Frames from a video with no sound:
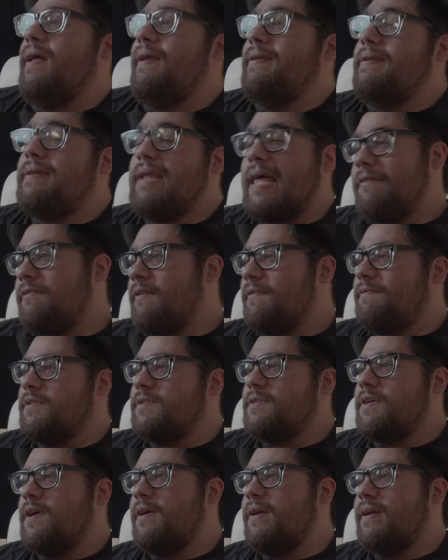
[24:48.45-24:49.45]
Knife
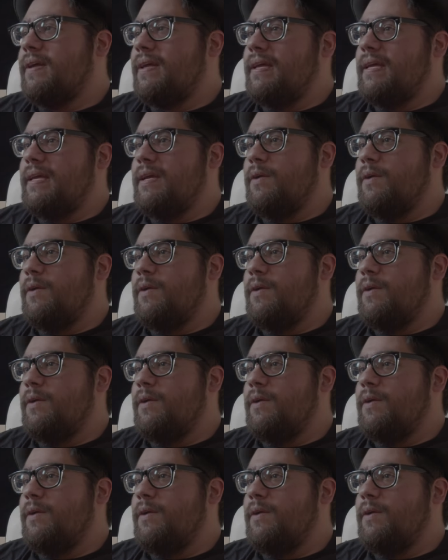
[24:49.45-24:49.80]
After Dark